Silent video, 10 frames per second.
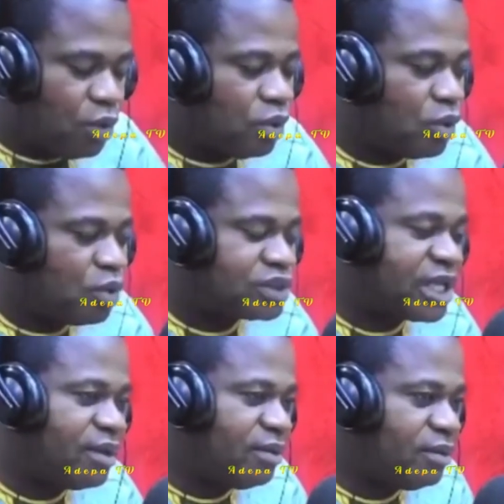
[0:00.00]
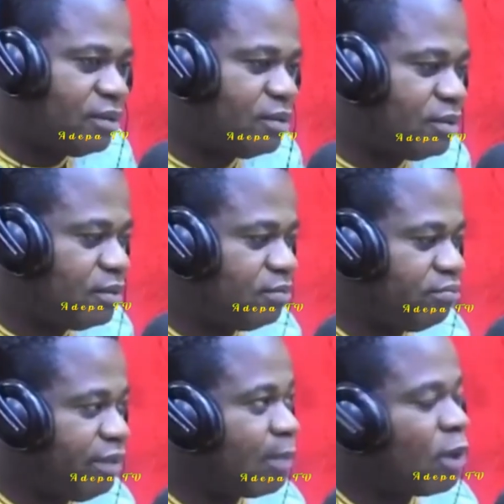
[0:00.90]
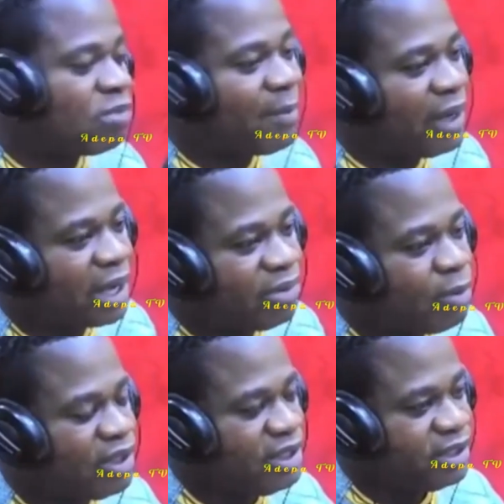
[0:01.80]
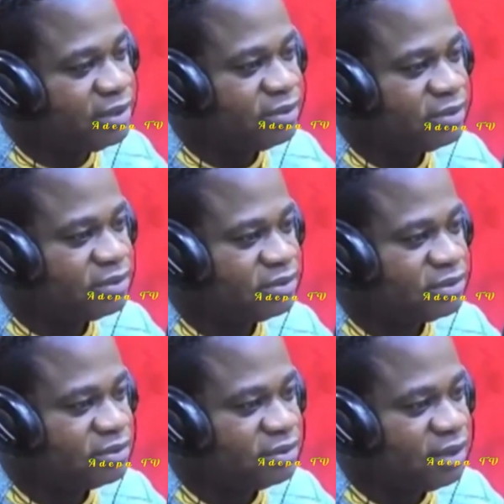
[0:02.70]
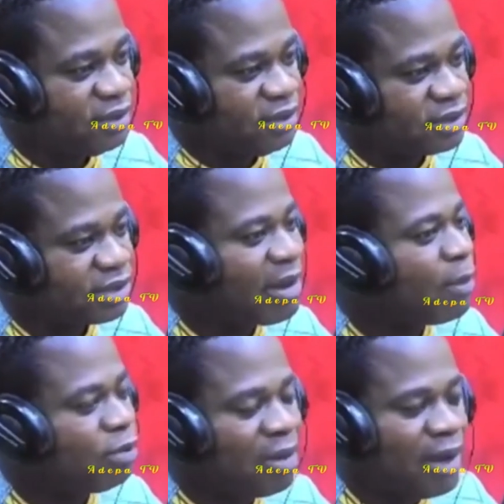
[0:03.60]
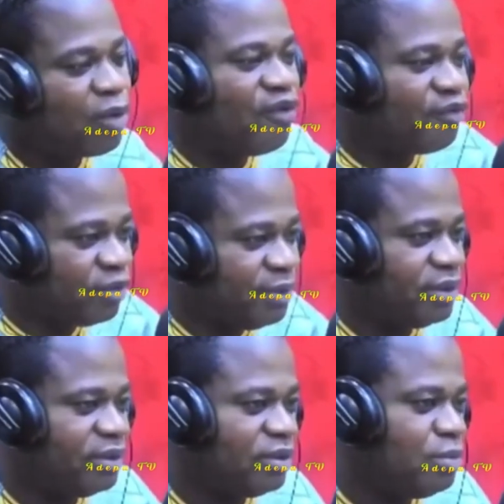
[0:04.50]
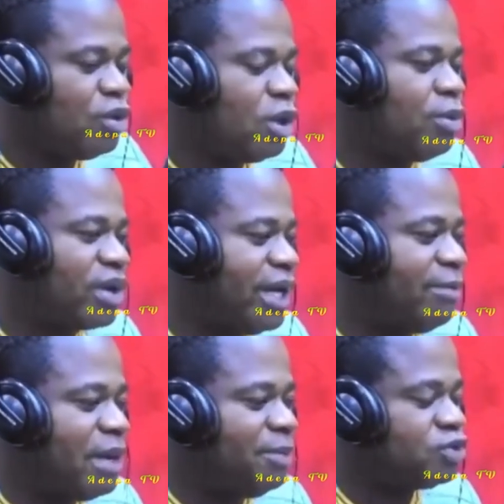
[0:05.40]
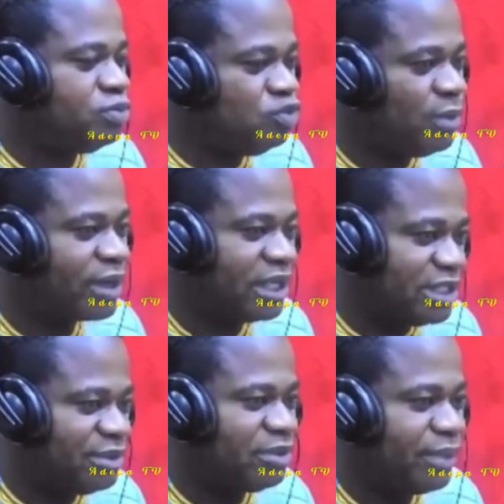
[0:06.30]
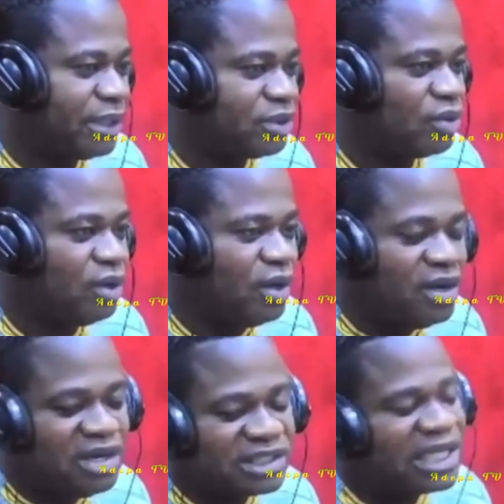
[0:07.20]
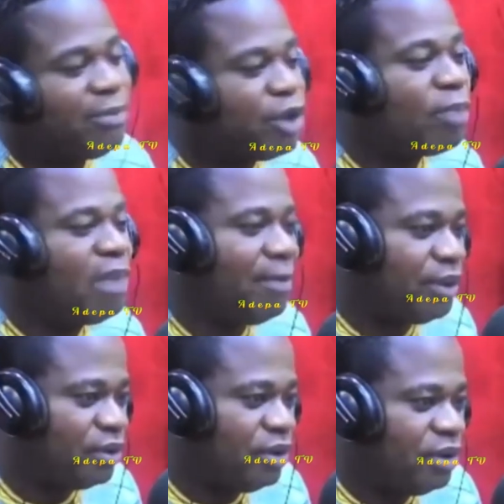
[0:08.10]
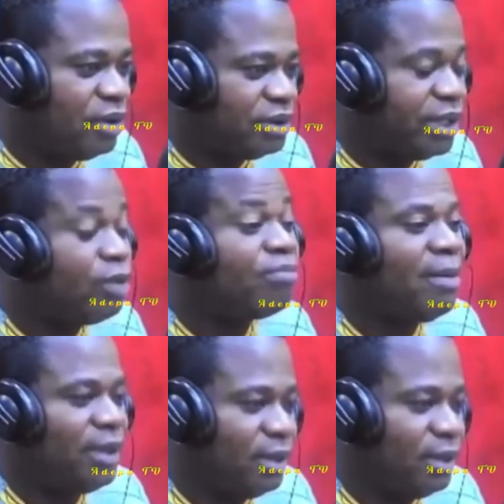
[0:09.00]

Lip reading: o se me bon mama na me bon din se ma bon mama nkofo ibiri obi won kura ni ma mi tumi wo be ka jemi se mpacho se de me don mama no ya nyum mama